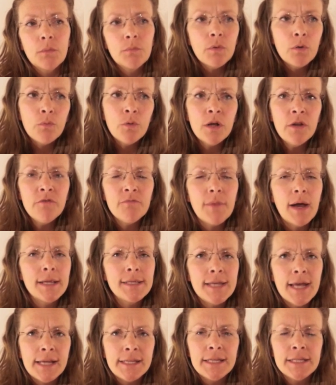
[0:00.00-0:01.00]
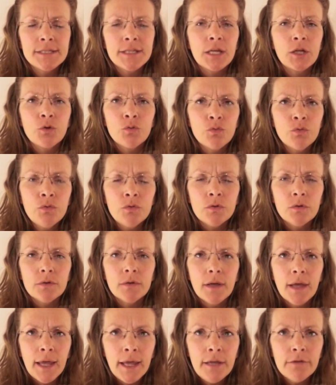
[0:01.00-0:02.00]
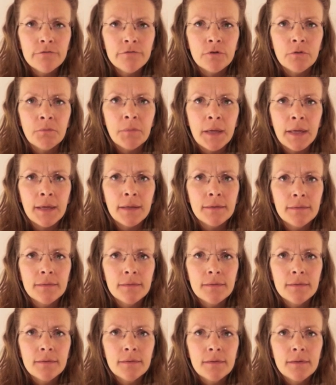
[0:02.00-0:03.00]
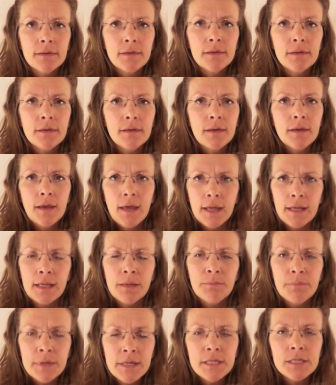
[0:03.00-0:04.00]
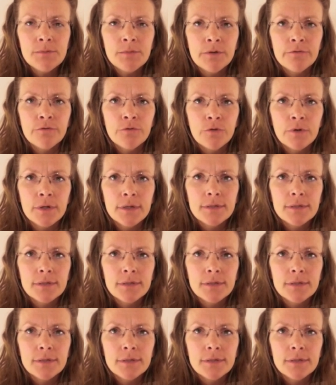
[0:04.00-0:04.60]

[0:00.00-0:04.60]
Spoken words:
But what if my daddy is a cruel, hateful man and he beats me for